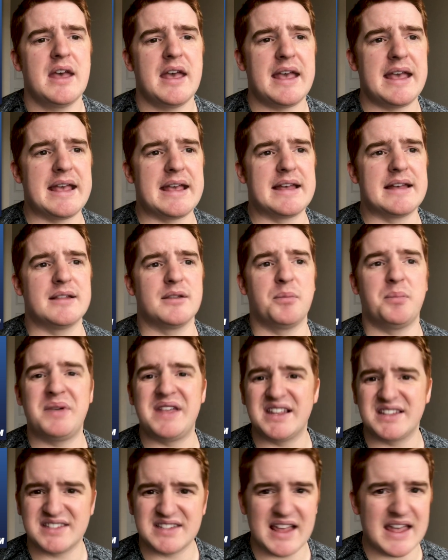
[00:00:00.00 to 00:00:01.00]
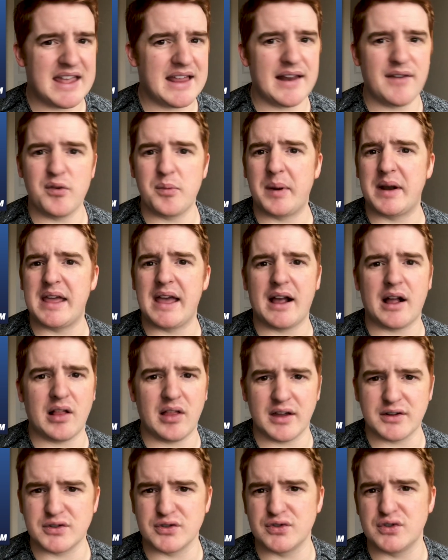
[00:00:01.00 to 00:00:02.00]
and PSA and everybody at
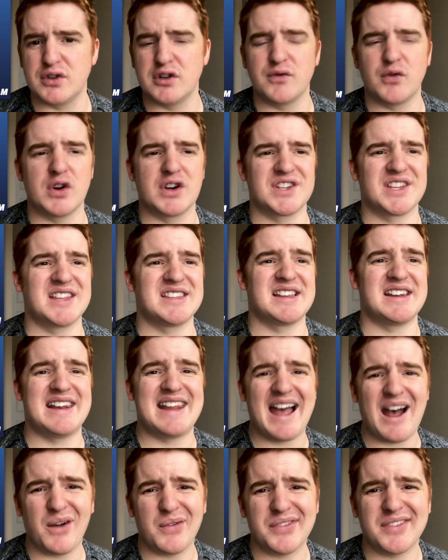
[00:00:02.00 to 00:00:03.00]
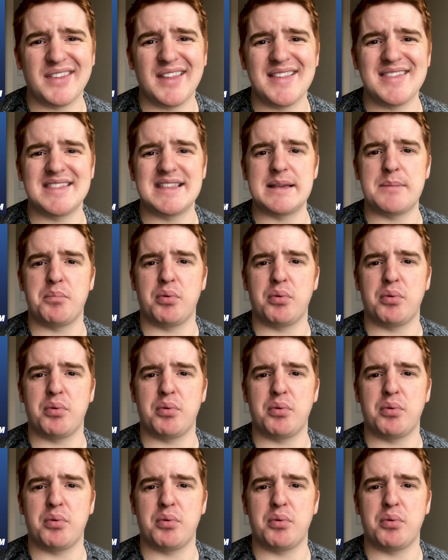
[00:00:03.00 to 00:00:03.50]
Collectors Universe has announced that the